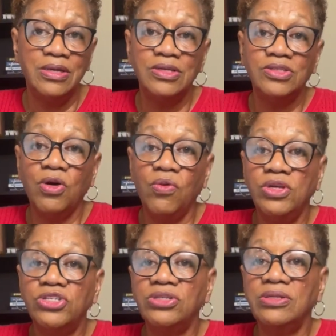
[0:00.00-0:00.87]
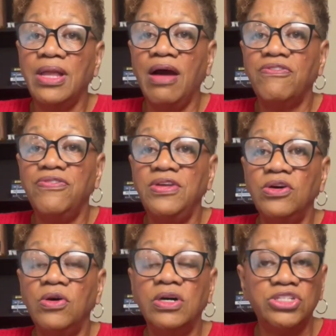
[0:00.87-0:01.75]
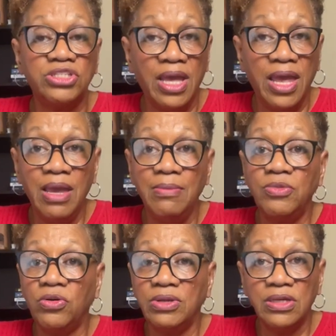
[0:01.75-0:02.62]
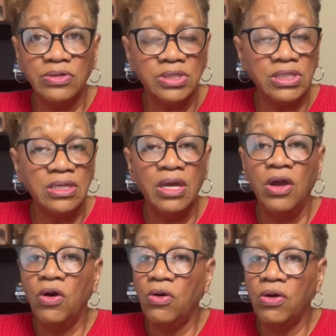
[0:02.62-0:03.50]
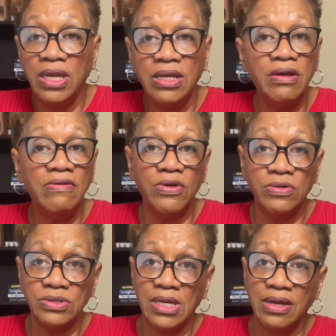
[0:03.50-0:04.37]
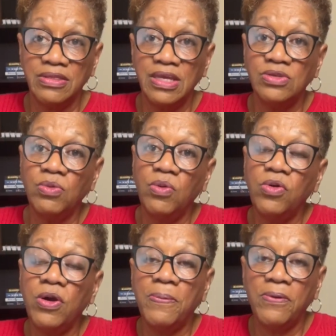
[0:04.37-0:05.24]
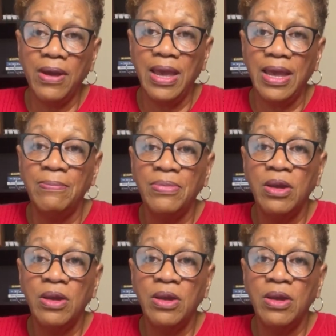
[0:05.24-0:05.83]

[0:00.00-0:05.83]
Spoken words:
So we should not feel ashamed or guilty or any of those kind of things when we're praying.